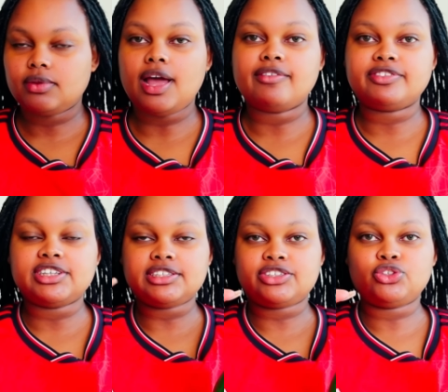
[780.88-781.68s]
I've
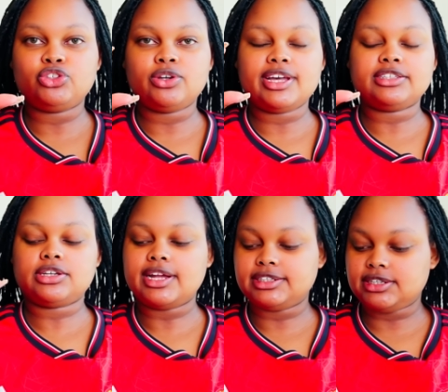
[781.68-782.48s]
just shown you guys
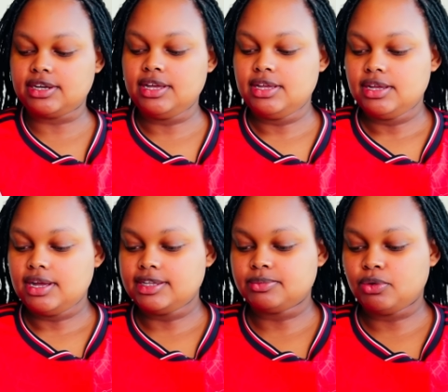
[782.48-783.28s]
cutting
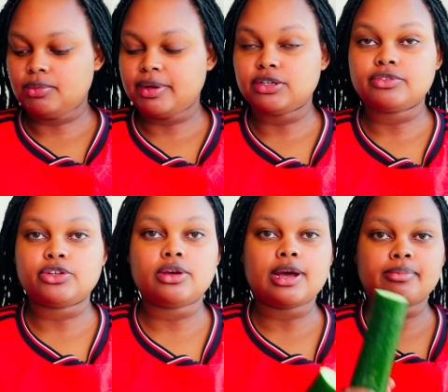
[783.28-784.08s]
a small part of the
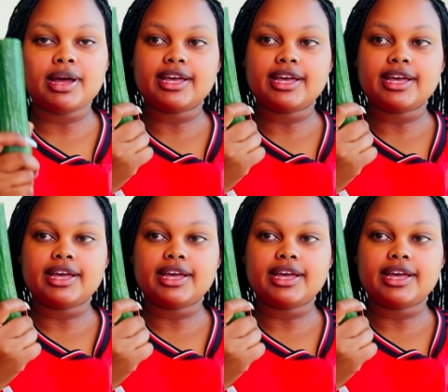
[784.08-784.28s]
cucumber.